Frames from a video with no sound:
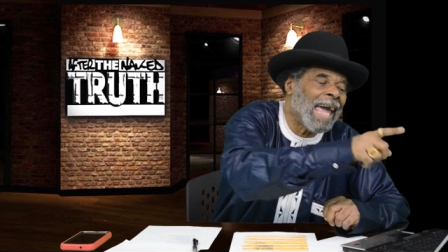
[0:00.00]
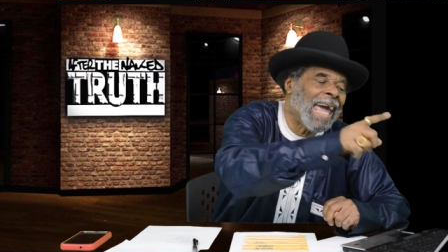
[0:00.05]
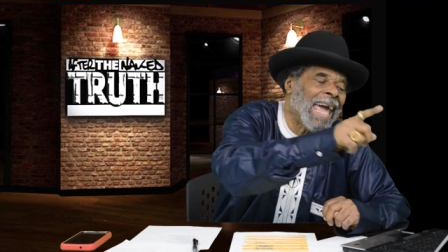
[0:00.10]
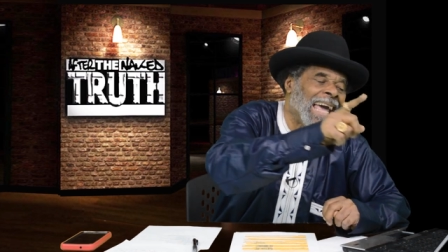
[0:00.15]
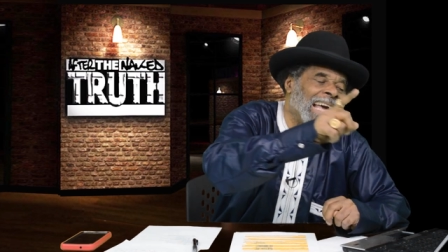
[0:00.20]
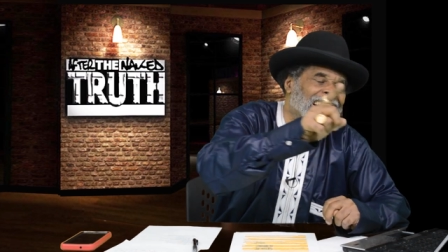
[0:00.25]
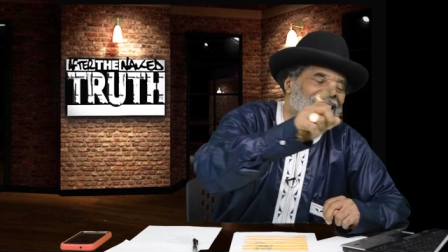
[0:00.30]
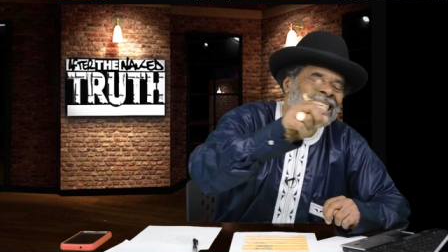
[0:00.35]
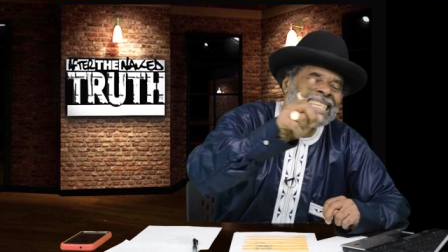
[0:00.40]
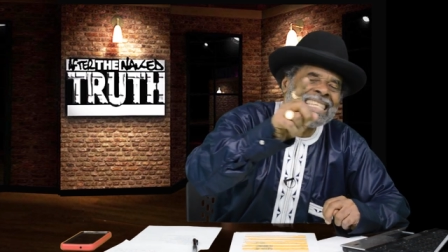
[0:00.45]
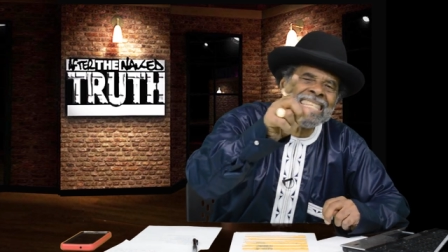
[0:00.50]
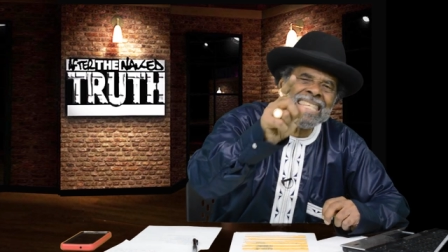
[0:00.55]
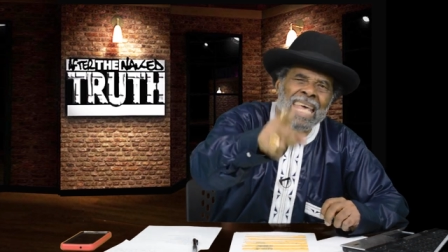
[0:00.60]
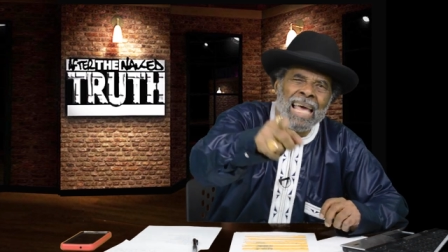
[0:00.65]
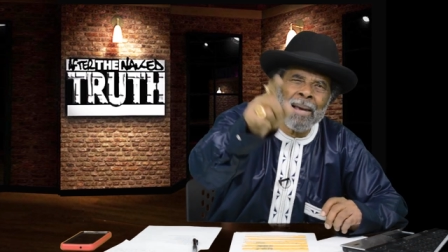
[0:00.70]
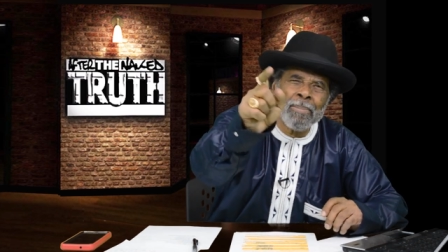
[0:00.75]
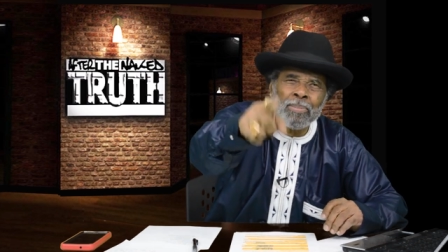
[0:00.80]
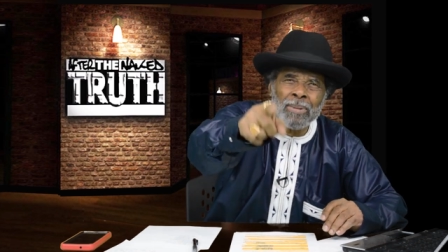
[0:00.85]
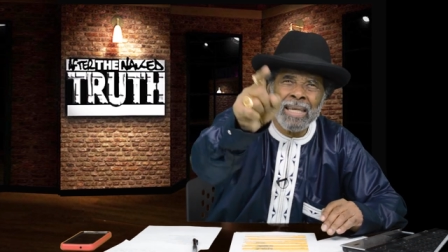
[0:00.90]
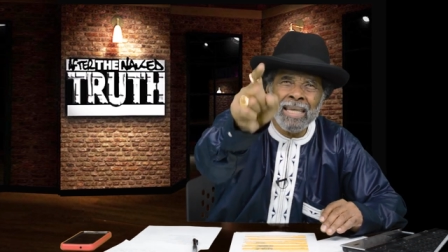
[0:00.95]

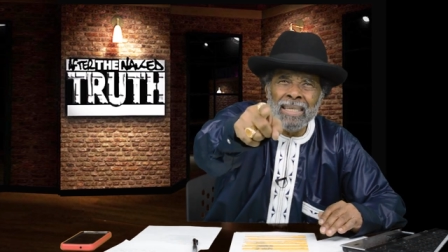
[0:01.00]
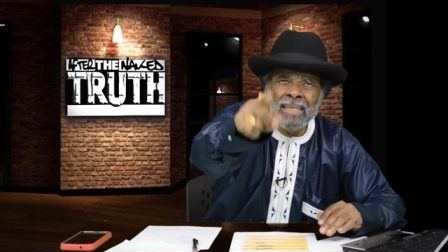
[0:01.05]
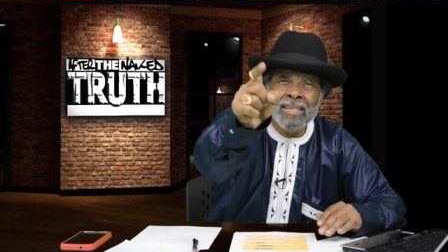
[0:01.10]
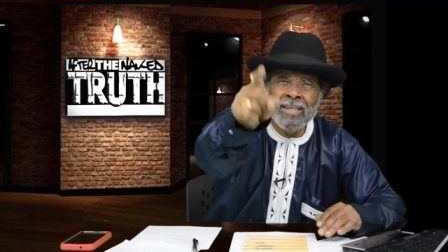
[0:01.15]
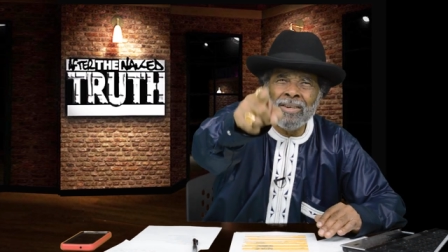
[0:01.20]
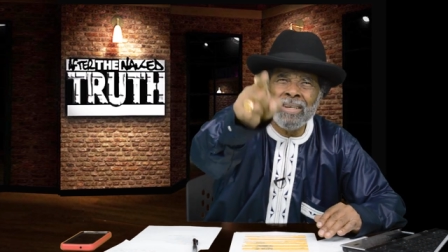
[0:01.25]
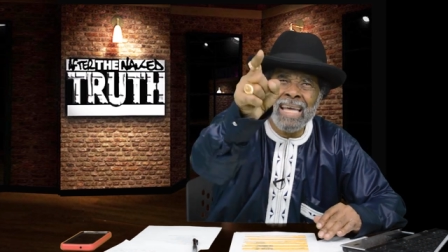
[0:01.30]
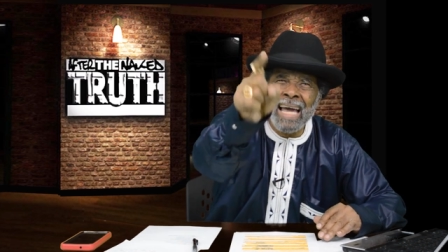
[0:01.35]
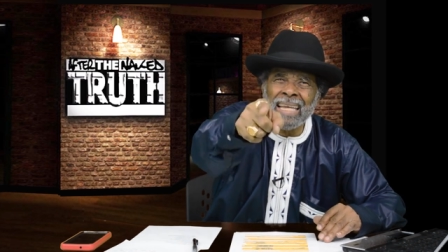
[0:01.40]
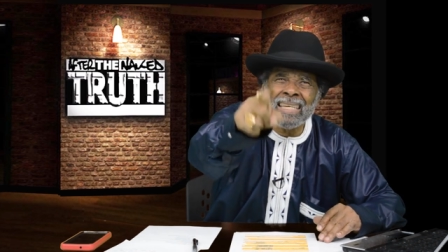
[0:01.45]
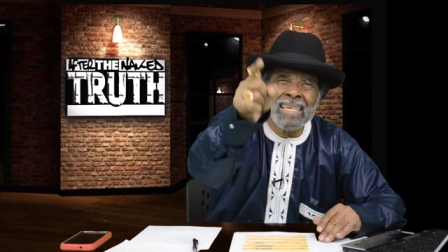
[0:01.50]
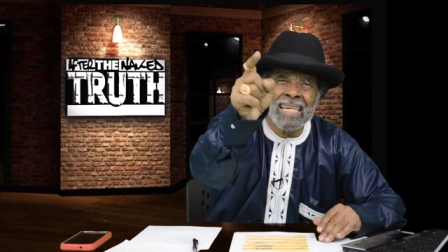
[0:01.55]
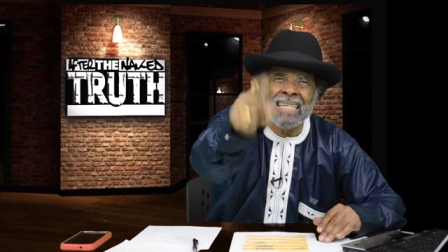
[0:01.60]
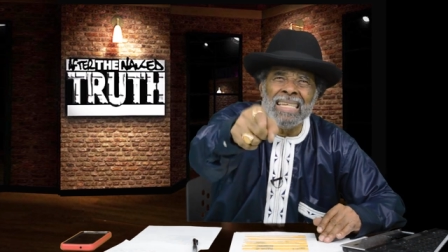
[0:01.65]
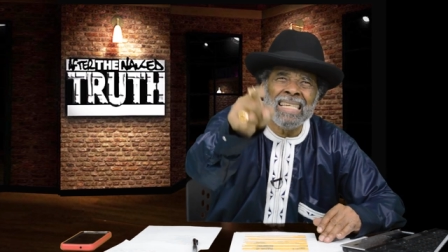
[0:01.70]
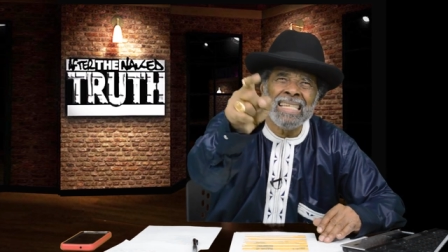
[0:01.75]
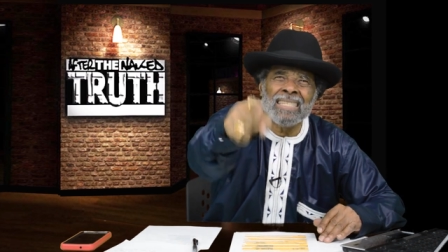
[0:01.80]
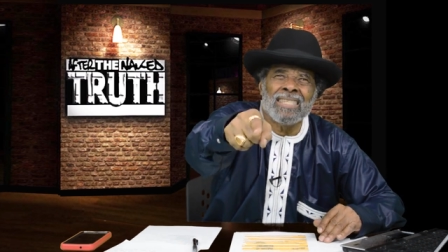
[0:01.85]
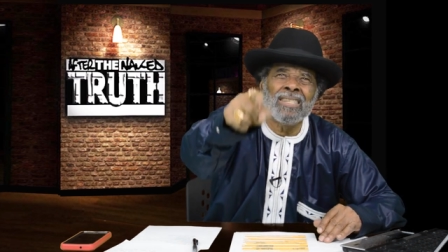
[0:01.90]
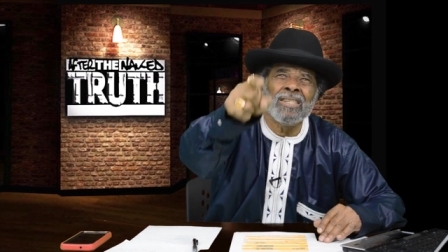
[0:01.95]
except, and you got to
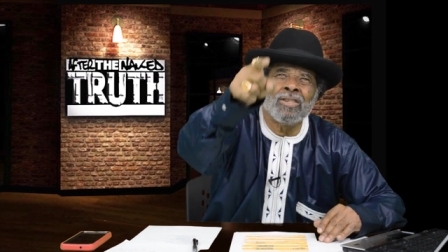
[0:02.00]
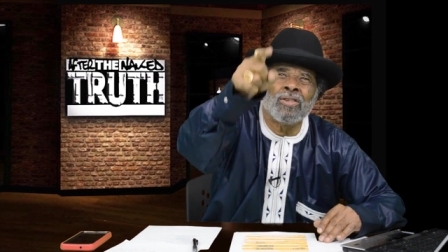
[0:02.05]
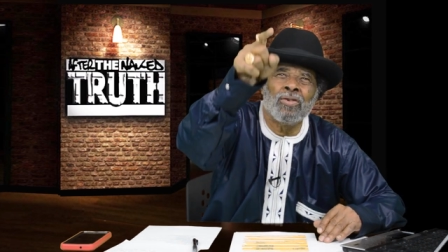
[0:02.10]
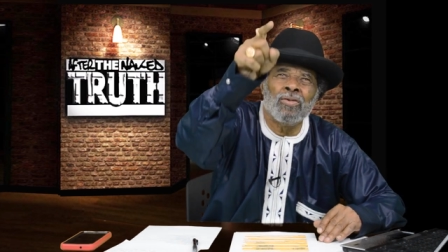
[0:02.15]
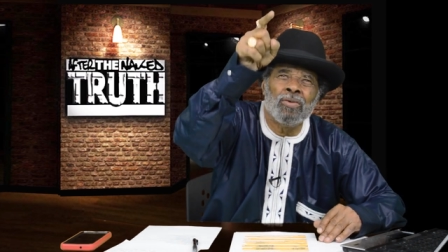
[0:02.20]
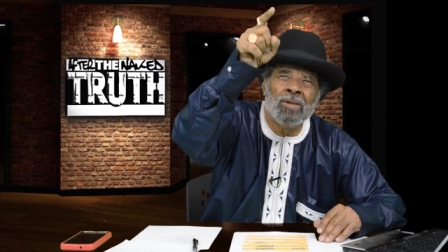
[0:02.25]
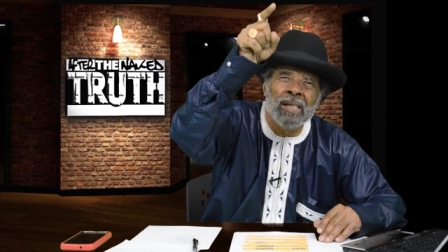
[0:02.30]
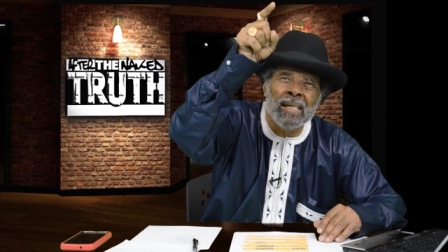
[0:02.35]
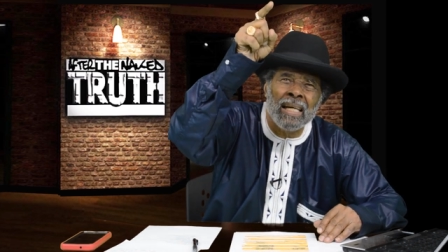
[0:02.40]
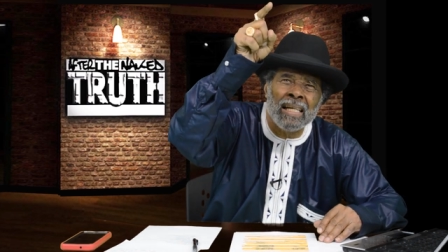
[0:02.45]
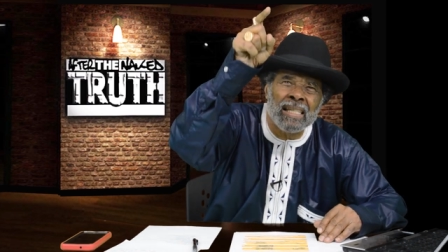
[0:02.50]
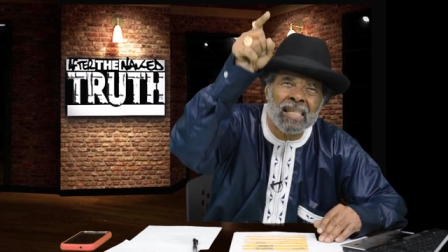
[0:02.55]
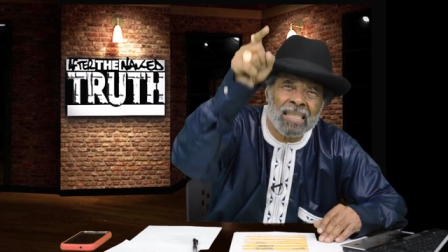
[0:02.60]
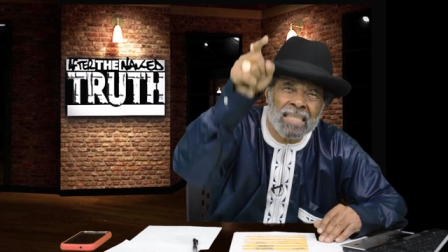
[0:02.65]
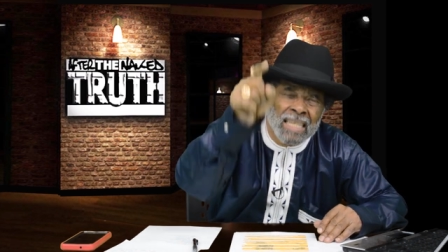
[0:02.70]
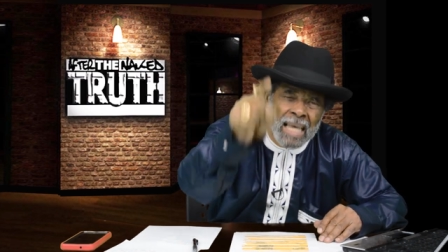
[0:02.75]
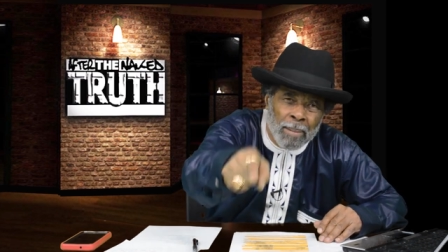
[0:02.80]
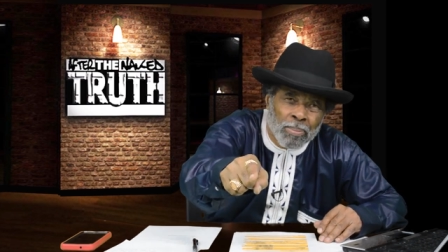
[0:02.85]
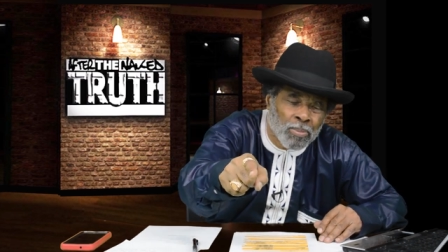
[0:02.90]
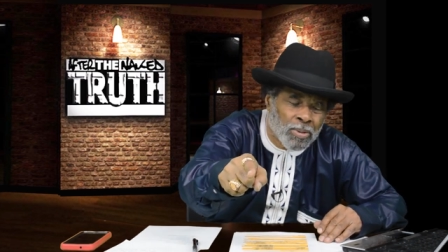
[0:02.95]
listen to the
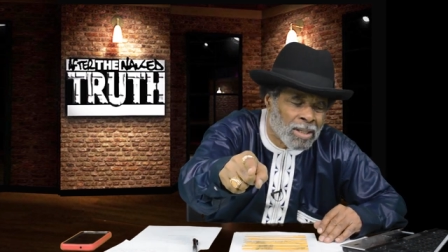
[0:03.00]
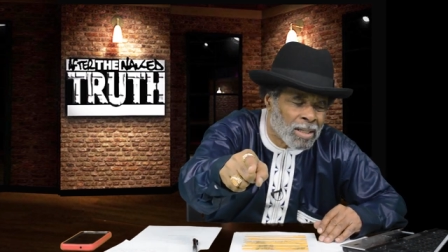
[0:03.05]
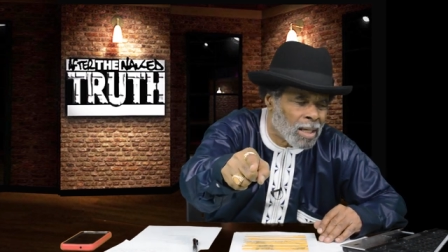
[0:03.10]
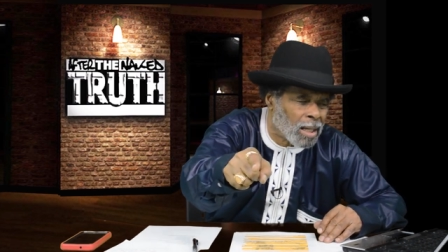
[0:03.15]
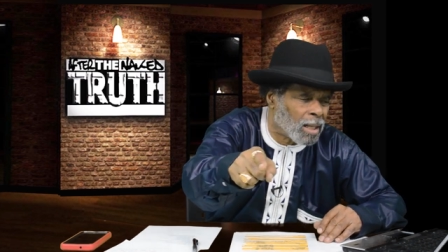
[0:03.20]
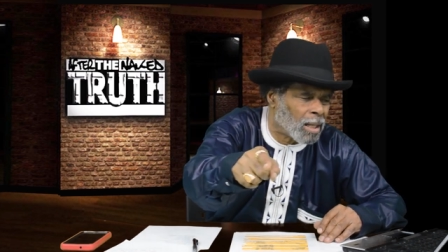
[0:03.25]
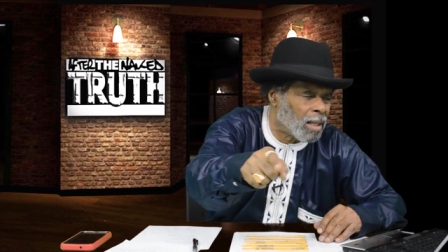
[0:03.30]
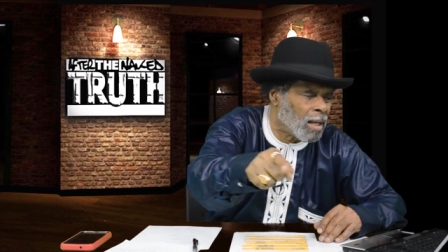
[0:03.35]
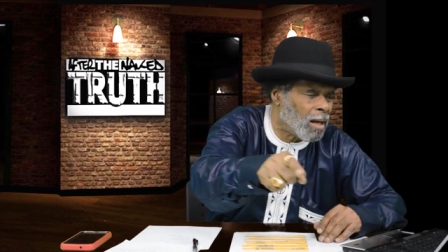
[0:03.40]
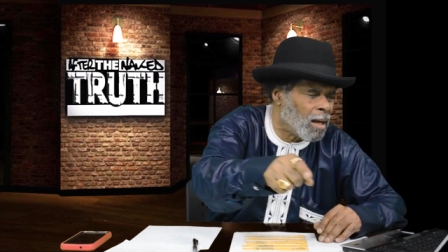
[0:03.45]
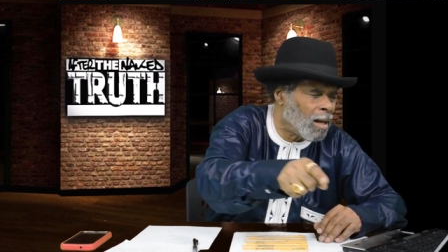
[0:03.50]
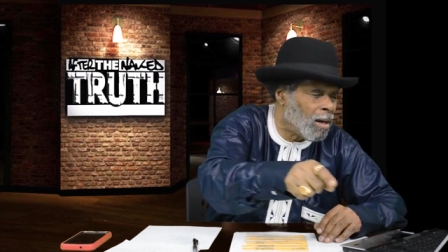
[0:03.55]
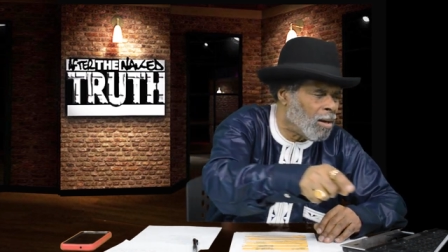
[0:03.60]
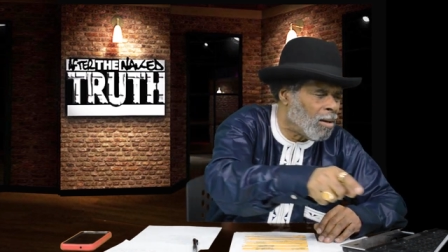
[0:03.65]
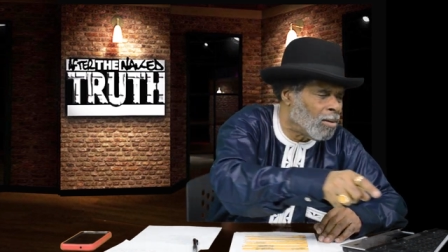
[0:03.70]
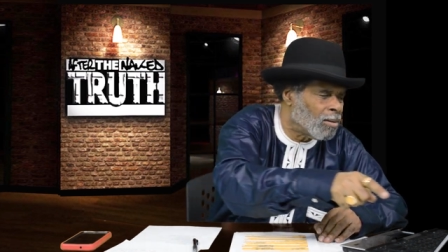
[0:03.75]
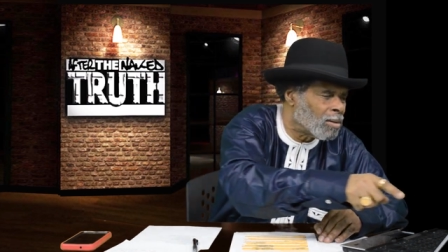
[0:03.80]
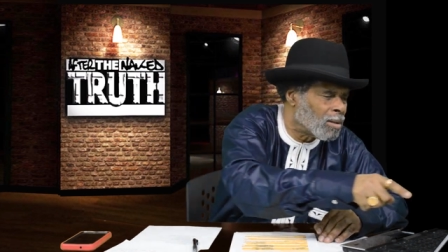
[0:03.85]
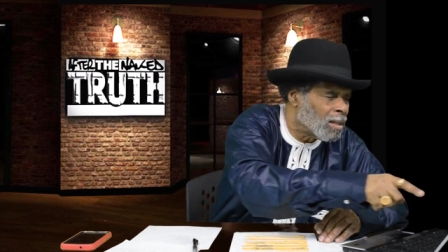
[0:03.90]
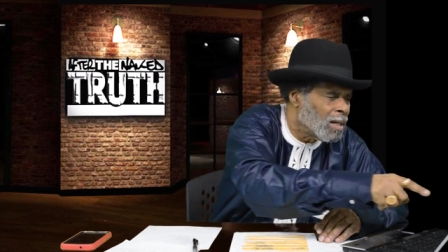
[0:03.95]
exception
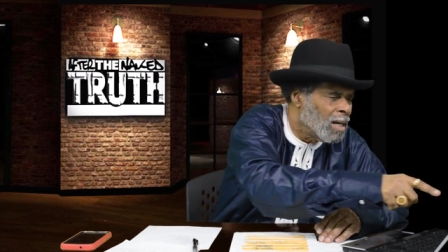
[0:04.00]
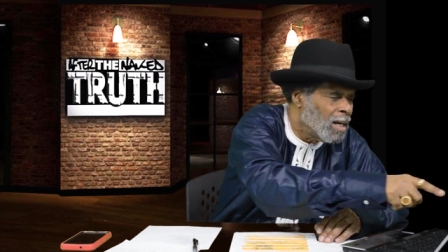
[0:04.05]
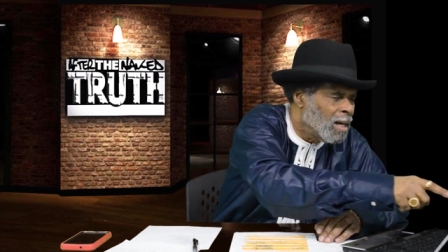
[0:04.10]
clause,